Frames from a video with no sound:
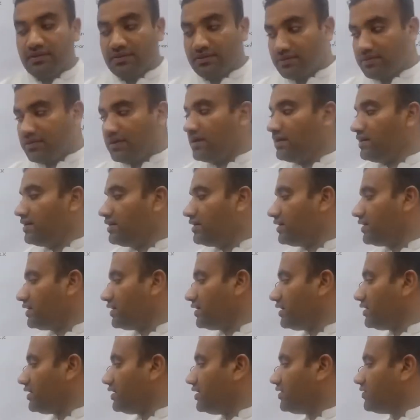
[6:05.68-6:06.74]
Third
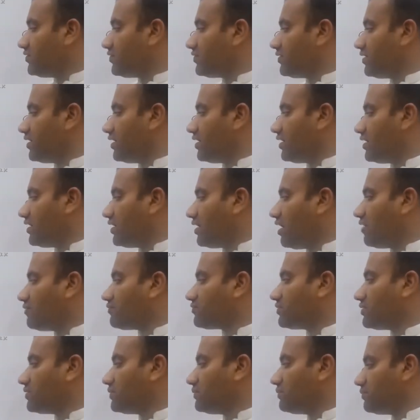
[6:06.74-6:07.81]
is the,
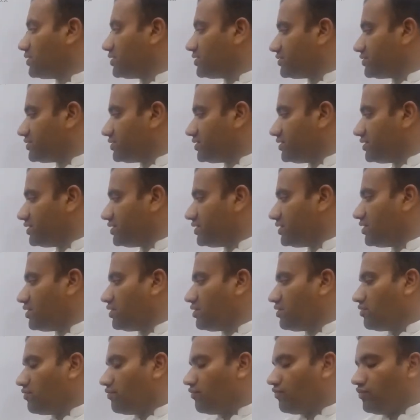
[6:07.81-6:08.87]
after merging,
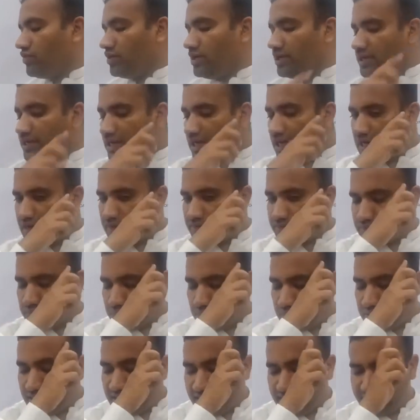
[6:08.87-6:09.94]
we have
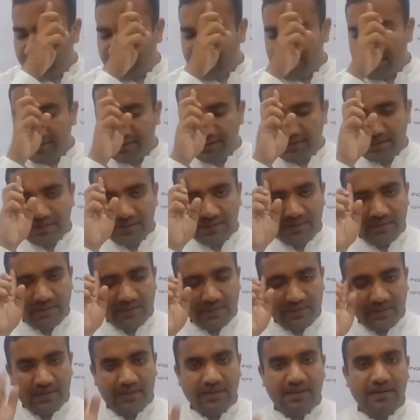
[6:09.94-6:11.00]
to agree.
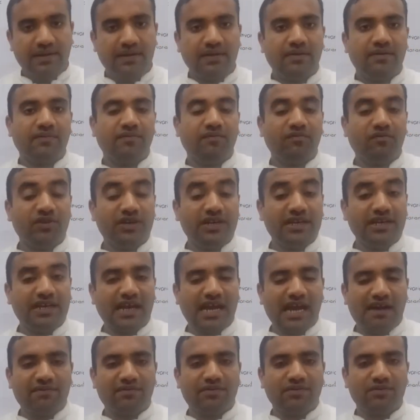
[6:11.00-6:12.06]
We
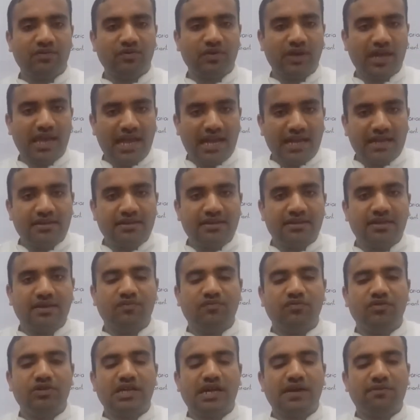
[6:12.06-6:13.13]
have to
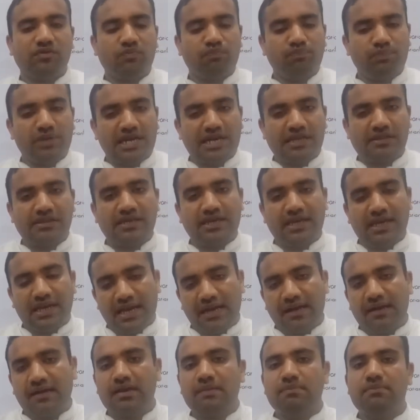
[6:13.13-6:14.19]
make the
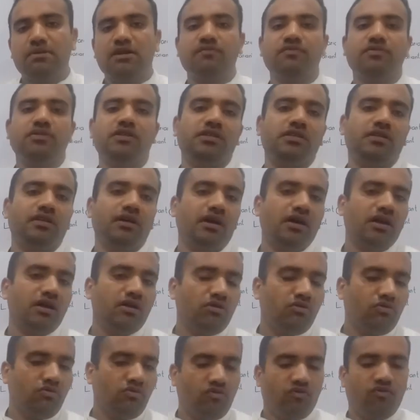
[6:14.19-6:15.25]
agreement within the
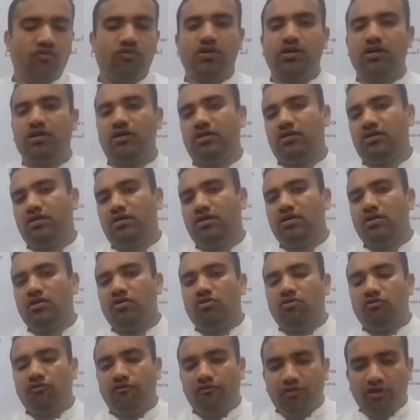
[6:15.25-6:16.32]
word.
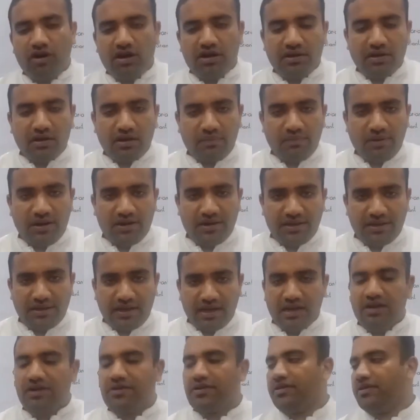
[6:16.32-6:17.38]
For
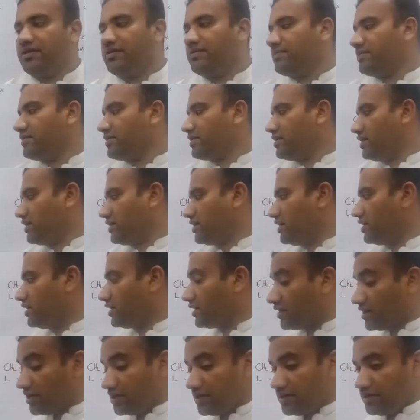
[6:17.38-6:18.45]
grammaticality, logical
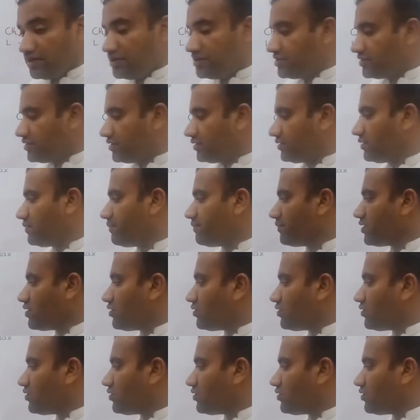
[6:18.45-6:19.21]
condition.